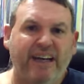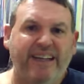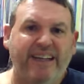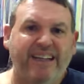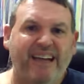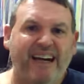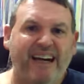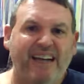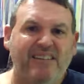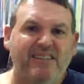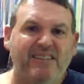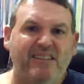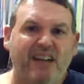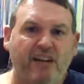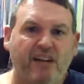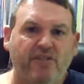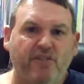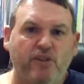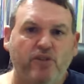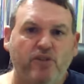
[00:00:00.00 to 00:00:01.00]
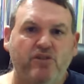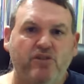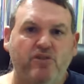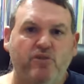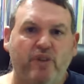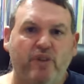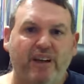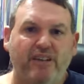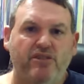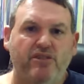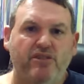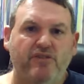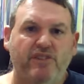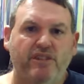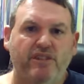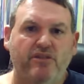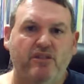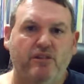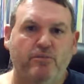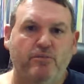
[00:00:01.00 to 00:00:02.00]
A nice diverse range of
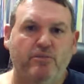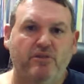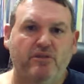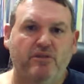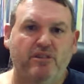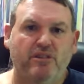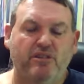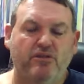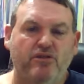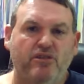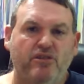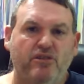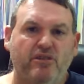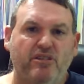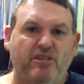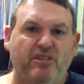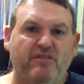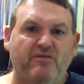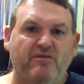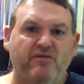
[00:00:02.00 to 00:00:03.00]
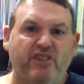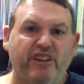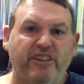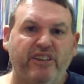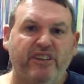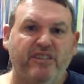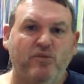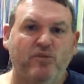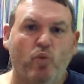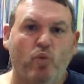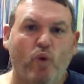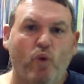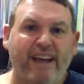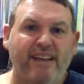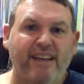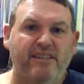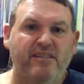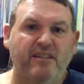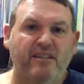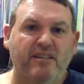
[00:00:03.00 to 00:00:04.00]
examples that'll show the various
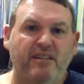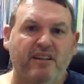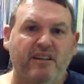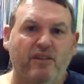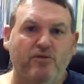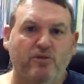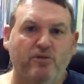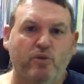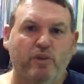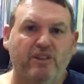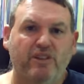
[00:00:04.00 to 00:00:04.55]
ways that those